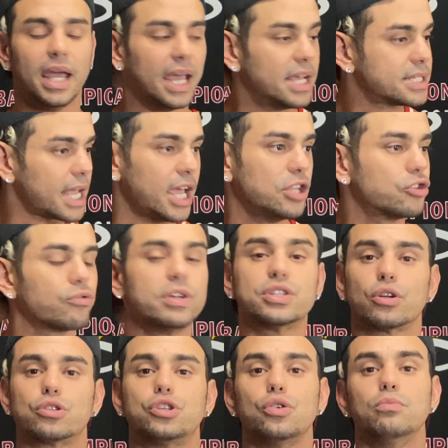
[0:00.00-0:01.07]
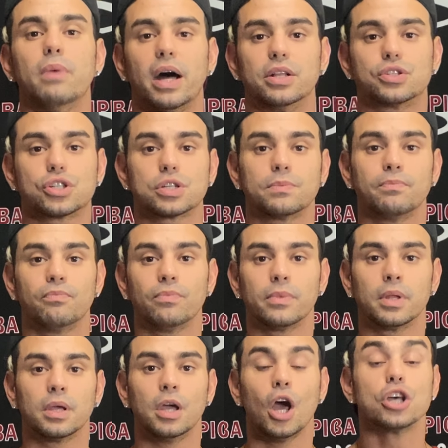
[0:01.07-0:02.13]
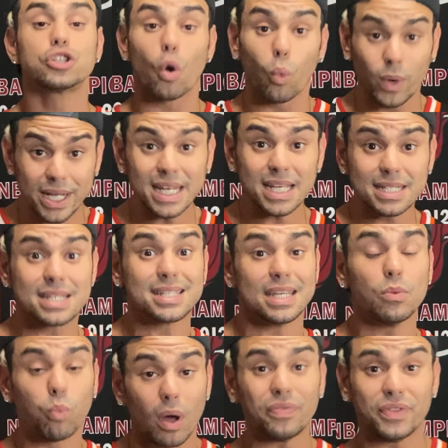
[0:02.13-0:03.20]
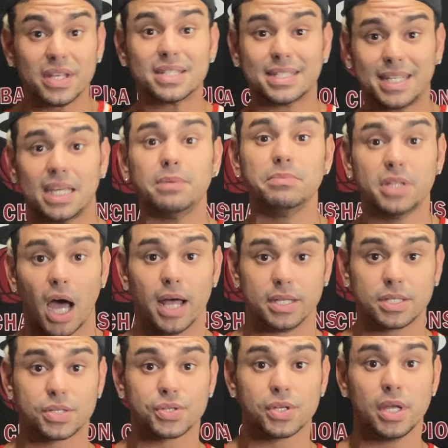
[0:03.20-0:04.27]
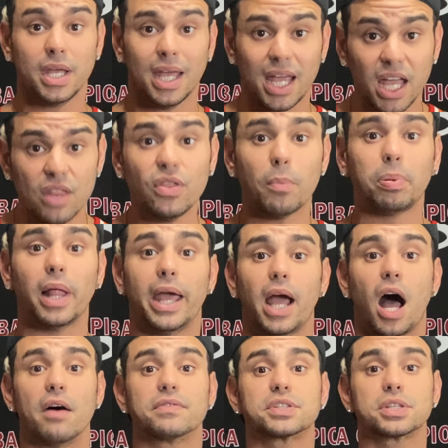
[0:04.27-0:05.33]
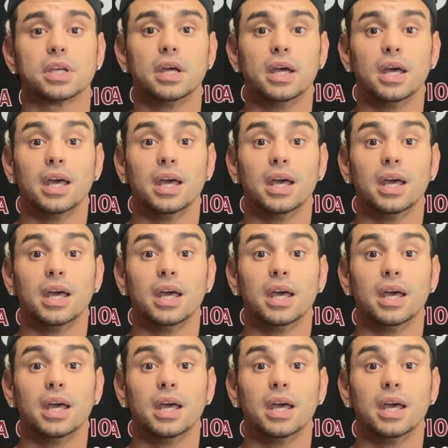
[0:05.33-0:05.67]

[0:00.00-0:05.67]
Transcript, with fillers: His injuries are too much. So we need to see what this team does in the playoffs.